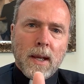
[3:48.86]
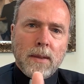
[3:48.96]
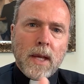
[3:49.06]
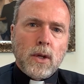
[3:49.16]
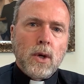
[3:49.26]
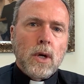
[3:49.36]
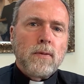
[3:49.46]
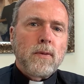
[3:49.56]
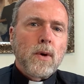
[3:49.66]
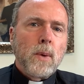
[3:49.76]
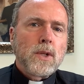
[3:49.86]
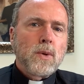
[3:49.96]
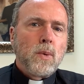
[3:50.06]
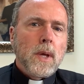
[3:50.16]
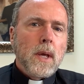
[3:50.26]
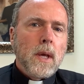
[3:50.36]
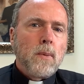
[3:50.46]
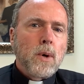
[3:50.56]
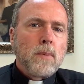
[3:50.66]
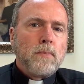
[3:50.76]
That good for which we
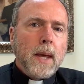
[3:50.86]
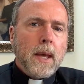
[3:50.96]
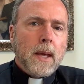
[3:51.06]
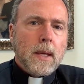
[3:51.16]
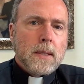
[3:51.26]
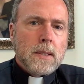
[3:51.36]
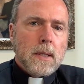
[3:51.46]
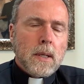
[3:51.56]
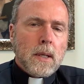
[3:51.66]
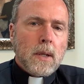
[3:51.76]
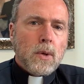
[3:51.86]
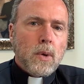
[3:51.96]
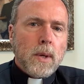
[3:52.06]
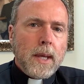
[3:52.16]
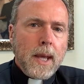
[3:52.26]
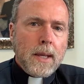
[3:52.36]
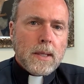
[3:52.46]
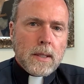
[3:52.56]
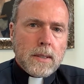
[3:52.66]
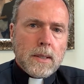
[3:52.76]
were made
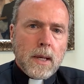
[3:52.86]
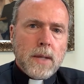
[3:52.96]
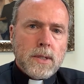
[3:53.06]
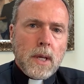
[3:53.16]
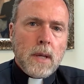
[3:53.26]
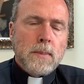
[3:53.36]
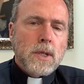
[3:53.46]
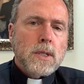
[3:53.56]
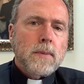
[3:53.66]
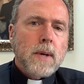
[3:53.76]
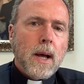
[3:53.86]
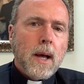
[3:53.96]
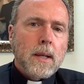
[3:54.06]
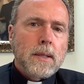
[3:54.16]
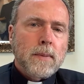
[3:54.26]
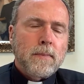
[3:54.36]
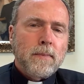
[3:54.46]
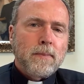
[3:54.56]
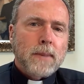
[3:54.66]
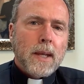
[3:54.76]
created as images of God.
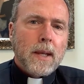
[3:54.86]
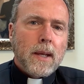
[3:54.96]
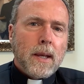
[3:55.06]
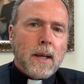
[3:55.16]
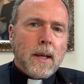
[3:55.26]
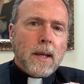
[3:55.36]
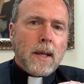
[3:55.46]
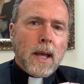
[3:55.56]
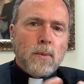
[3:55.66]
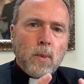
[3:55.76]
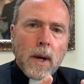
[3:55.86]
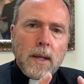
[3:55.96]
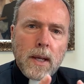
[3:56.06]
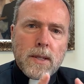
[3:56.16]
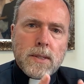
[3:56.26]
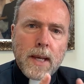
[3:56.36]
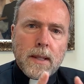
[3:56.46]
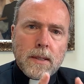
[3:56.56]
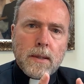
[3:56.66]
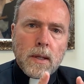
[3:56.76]
And what is that
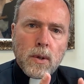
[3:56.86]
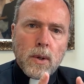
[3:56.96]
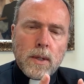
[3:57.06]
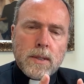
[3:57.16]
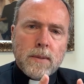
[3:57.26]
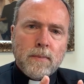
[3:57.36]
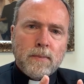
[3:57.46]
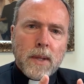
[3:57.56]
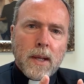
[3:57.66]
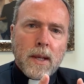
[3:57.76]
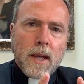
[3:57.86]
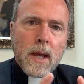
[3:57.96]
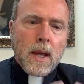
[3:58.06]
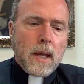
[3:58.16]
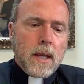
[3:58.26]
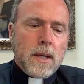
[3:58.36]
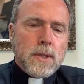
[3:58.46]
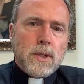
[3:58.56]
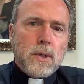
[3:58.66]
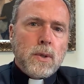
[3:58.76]
good? It
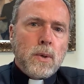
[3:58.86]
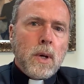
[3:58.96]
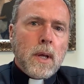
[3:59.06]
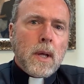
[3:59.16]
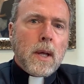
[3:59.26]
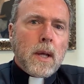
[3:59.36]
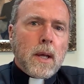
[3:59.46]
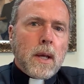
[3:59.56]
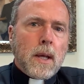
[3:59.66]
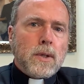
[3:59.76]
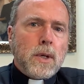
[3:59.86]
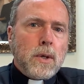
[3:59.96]
is to, to